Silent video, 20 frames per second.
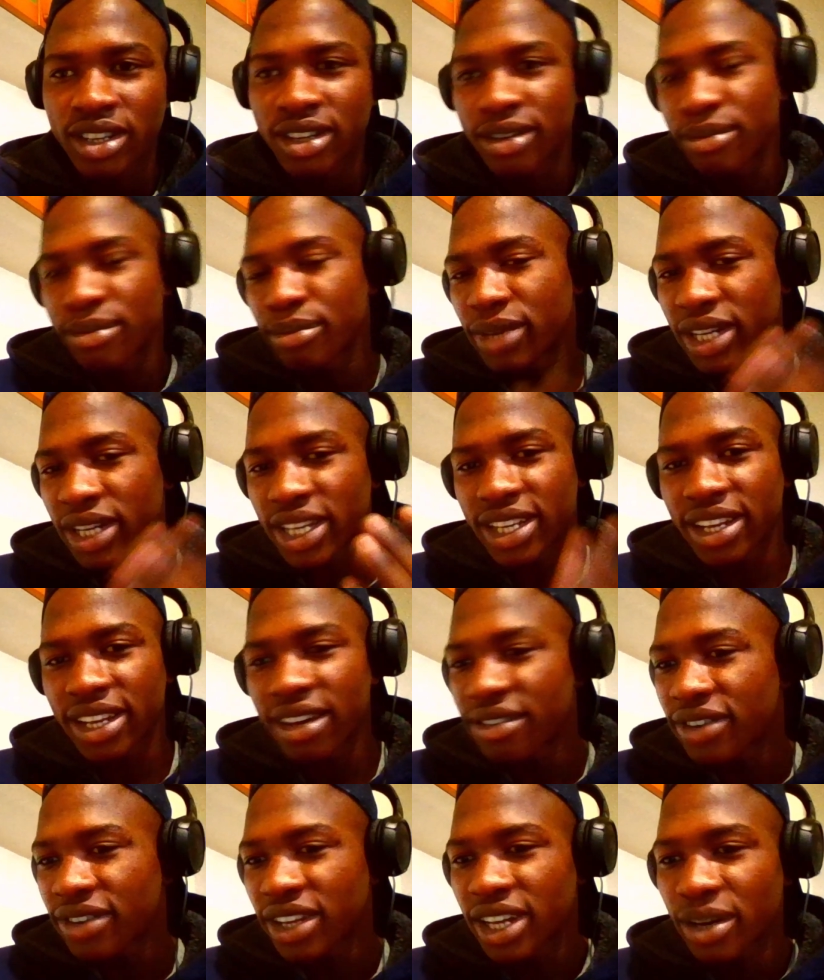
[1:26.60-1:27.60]
back in
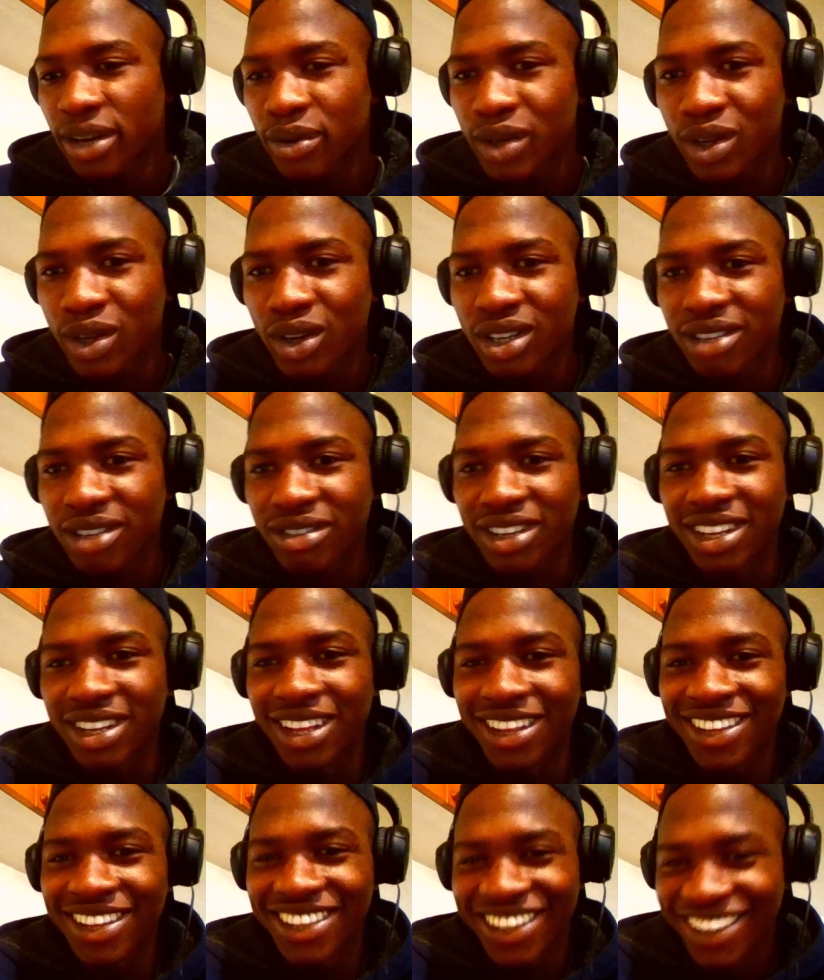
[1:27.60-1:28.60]
Africa, we don't even
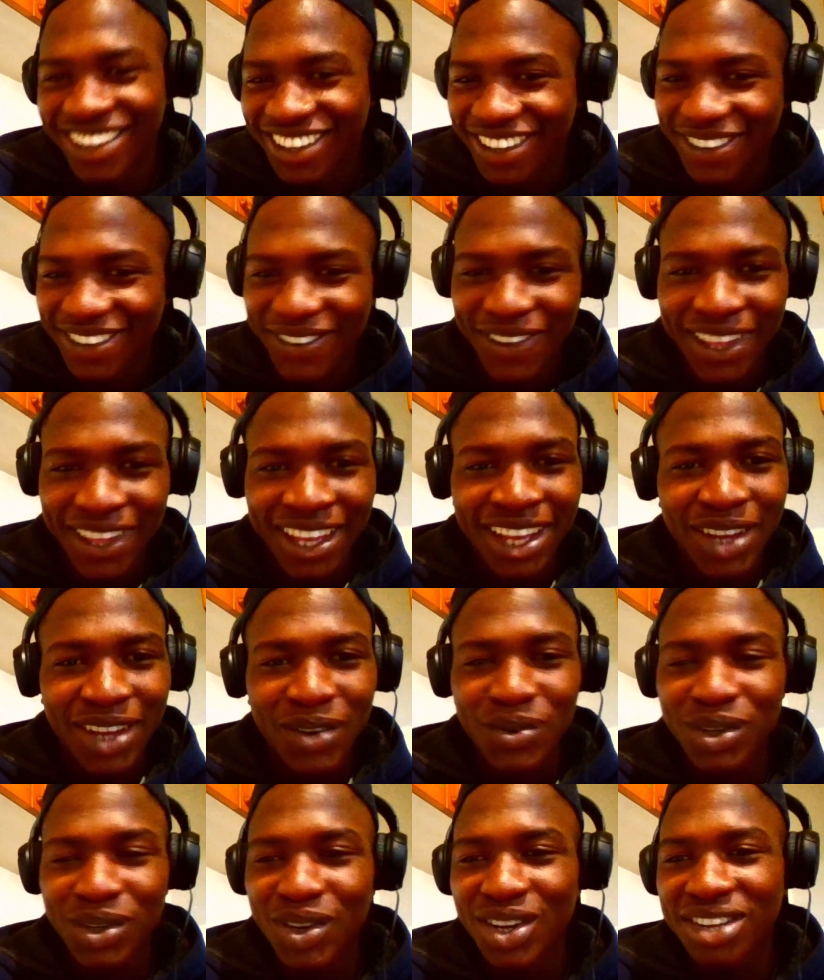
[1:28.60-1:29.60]

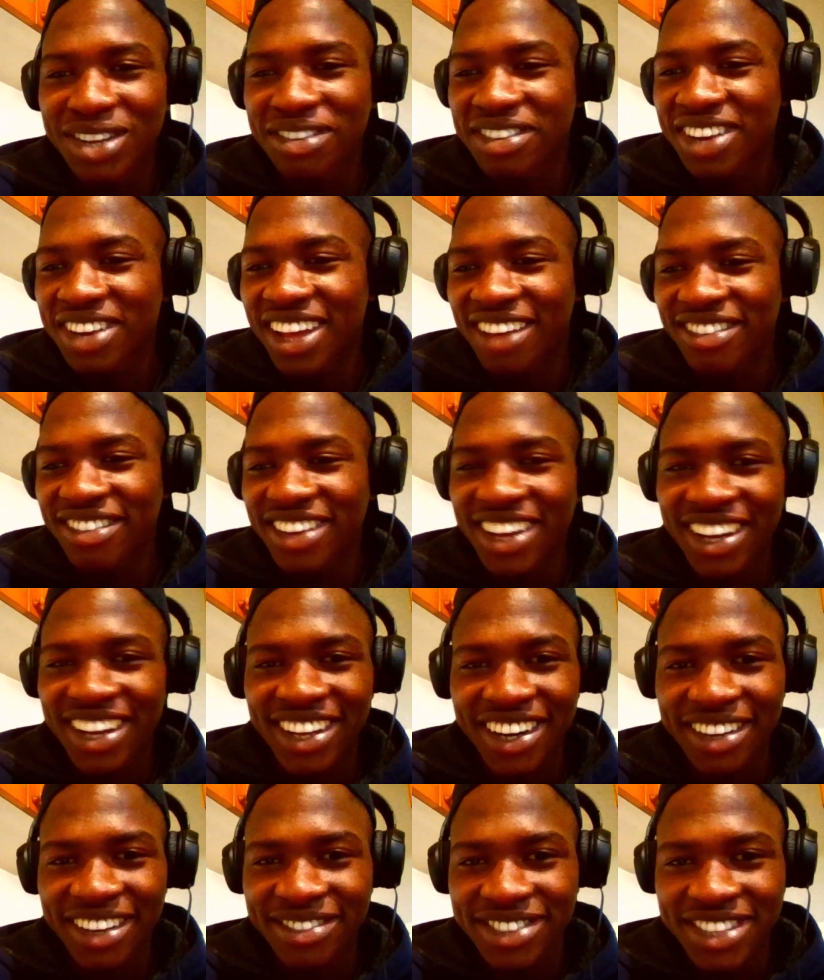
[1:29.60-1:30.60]
have
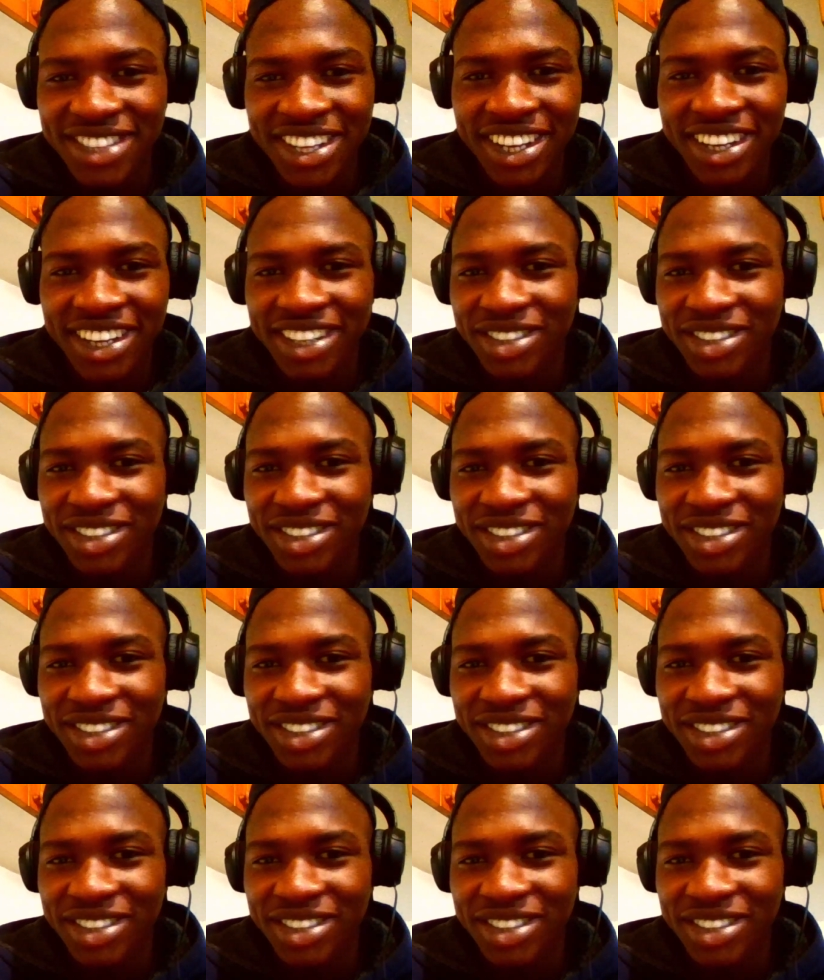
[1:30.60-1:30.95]
aircrafts there.